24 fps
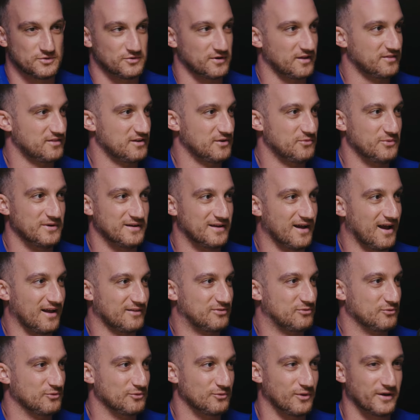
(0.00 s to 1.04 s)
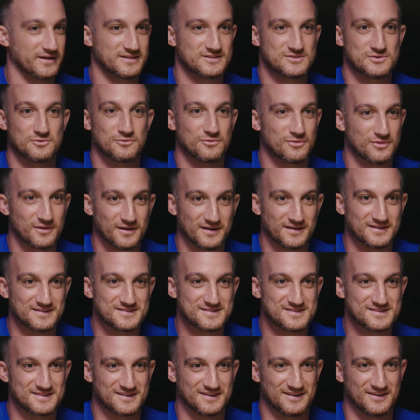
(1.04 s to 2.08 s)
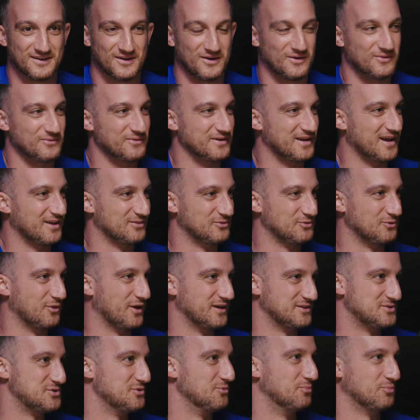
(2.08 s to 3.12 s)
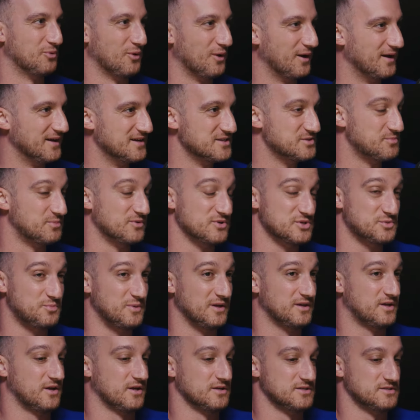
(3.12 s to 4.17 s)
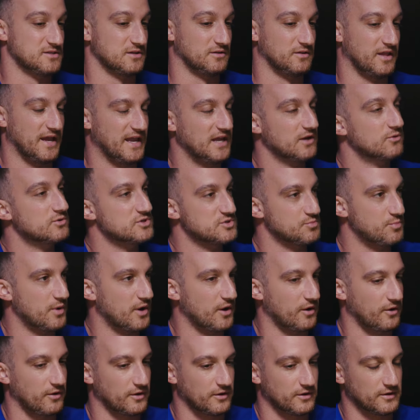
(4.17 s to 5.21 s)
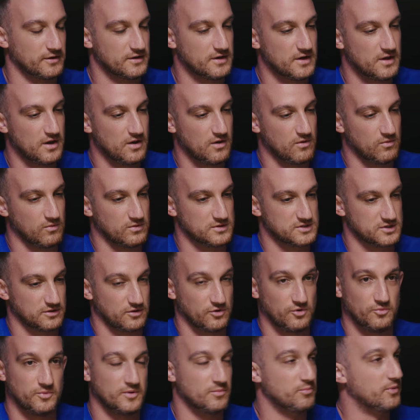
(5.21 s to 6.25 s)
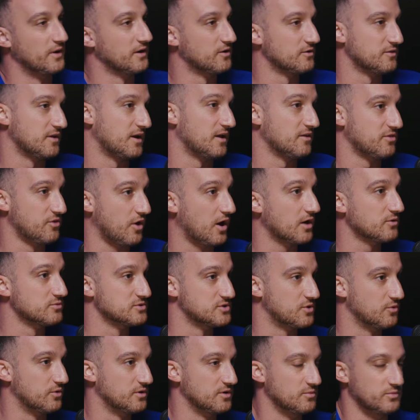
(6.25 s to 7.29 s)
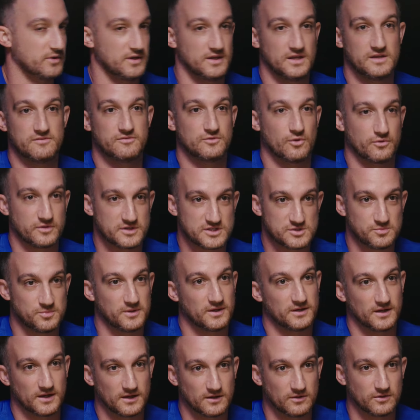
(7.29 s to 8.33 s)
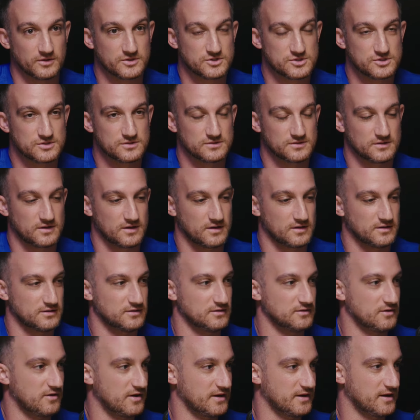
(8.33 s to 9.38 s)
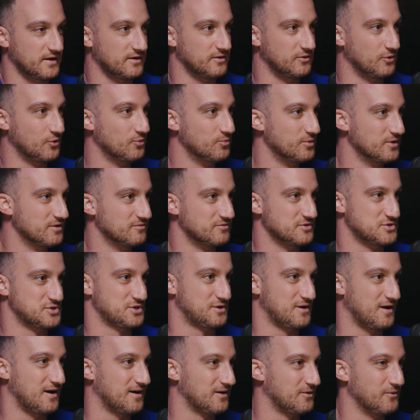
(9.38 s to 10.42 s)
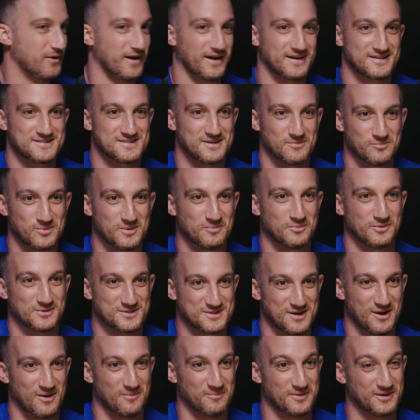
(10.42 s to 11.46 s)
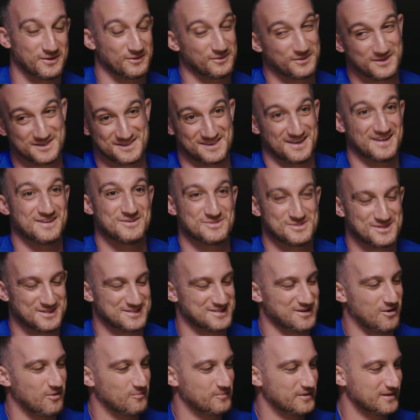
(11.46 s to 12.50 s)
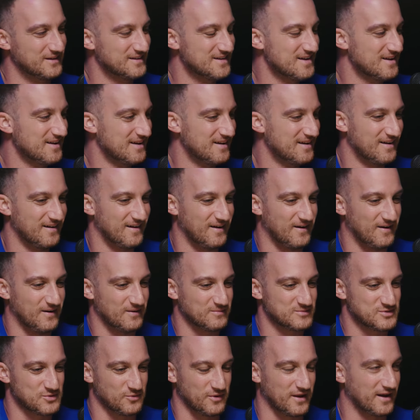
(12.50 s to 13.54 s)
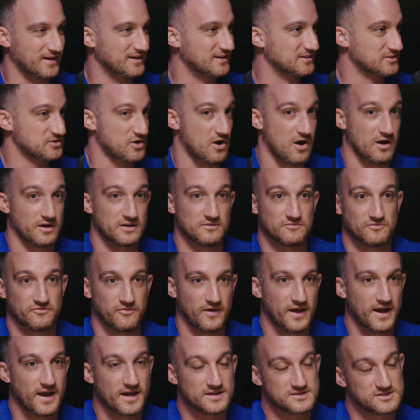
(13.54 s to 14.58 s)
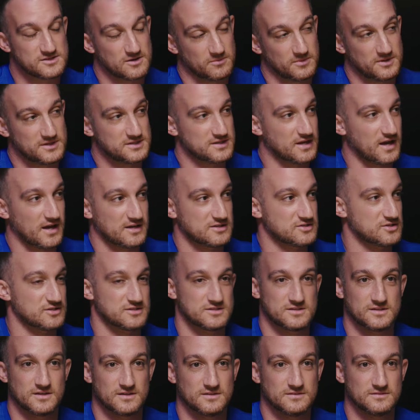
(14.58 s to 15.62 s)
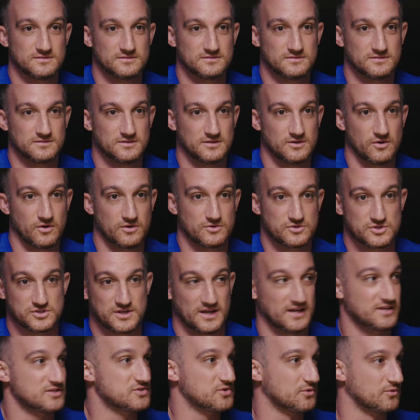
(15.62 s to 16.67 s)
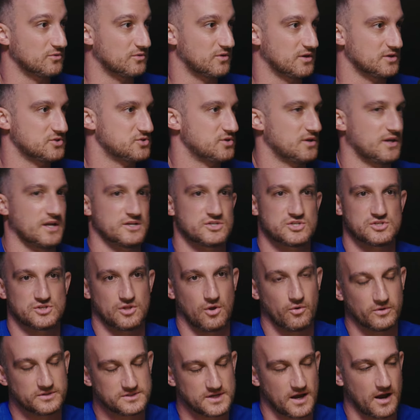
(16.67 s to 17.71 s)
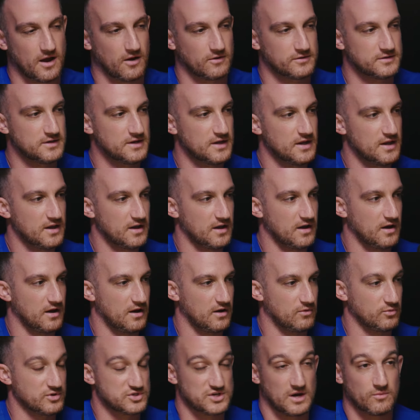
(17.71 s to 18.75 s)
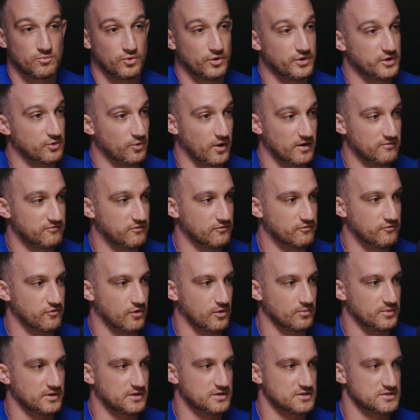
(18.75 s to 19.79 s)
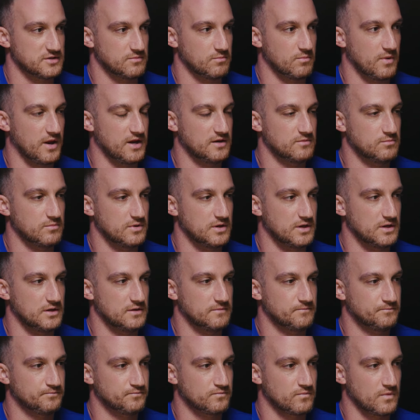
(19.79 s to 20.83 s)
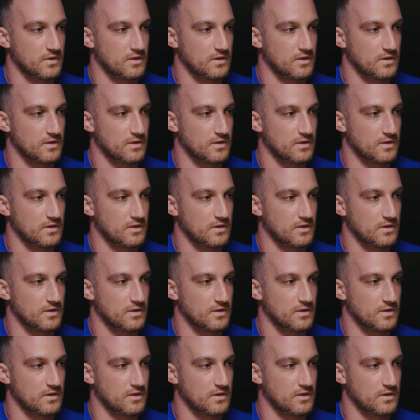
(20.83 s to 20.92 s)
And I think we got through like two things, you know, we got through like two plays just because the language barrier was a little bit bigger than I thought it was going to be, even though they speak English. Uh, you know, I got a little bit of a Chicago accent, people tell me, or at least they mm. used to tell me. Um, so when I get talking fast, some of these guys just didn't, you know, understand certain things. So you got to slow it down, uh, which I'm really grateful for because it made me.